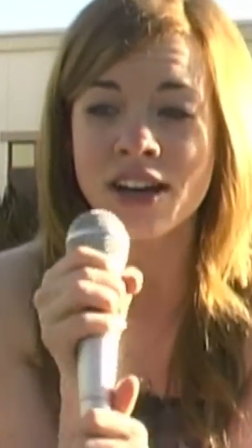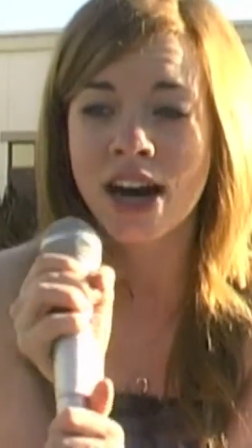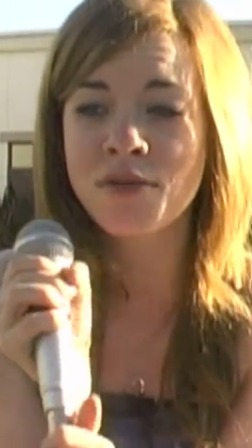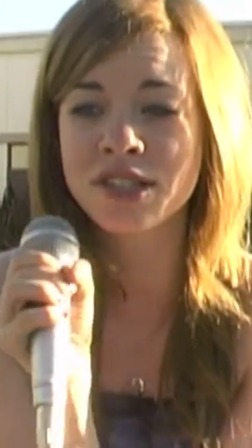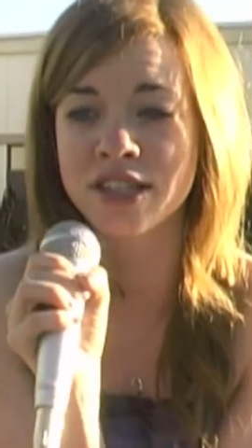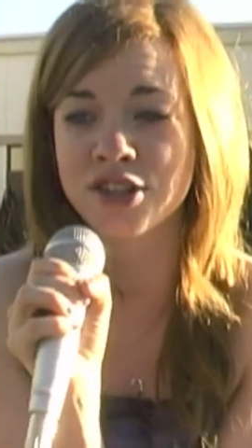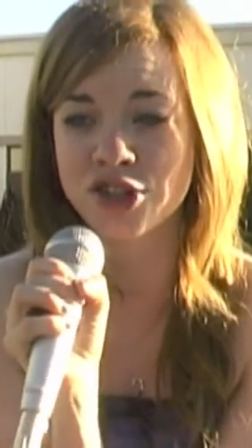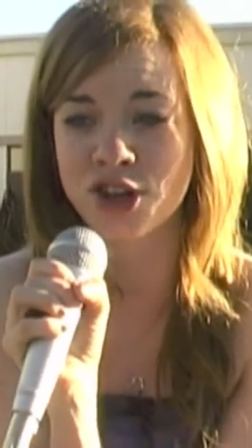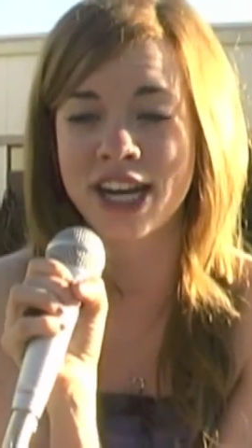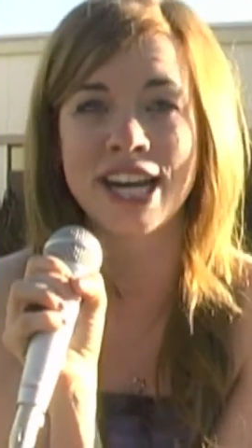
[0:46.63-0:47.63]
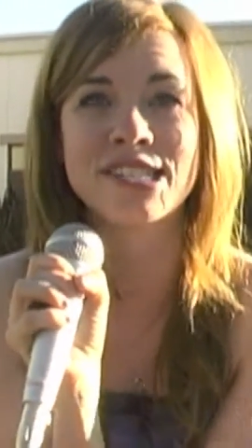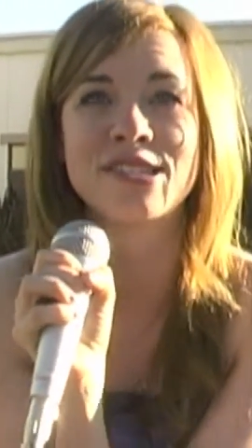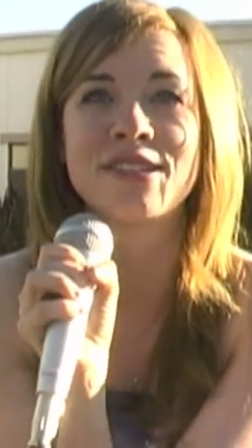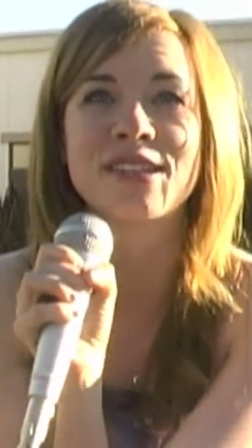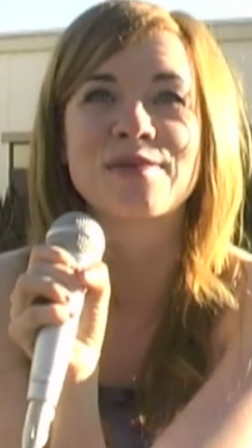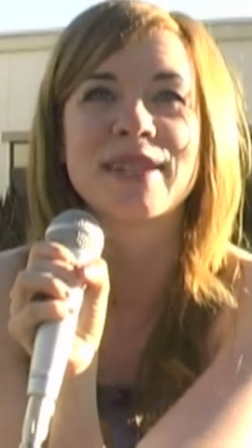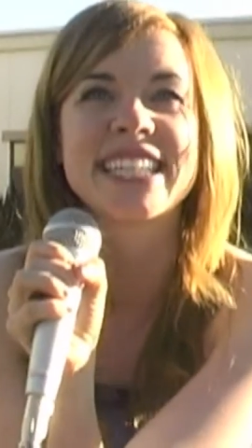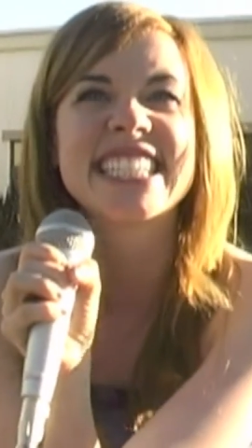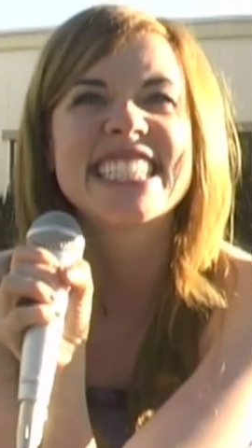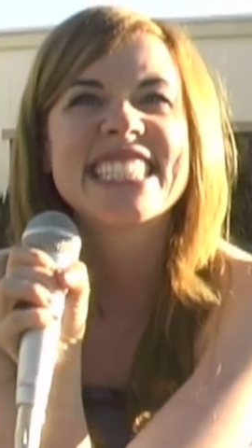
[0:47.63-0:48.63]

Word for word: I was a straight A student. I was a big